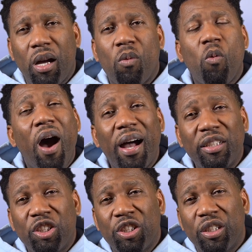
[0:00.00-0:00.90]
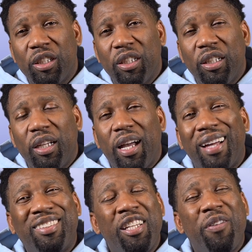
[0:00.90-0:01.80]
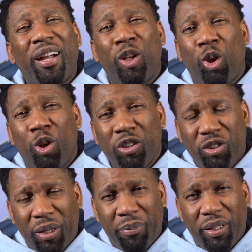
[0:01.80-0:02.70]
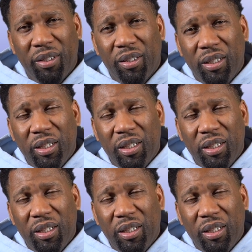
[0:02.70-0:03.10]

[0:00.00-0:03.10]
I watch, I see if I can learn something,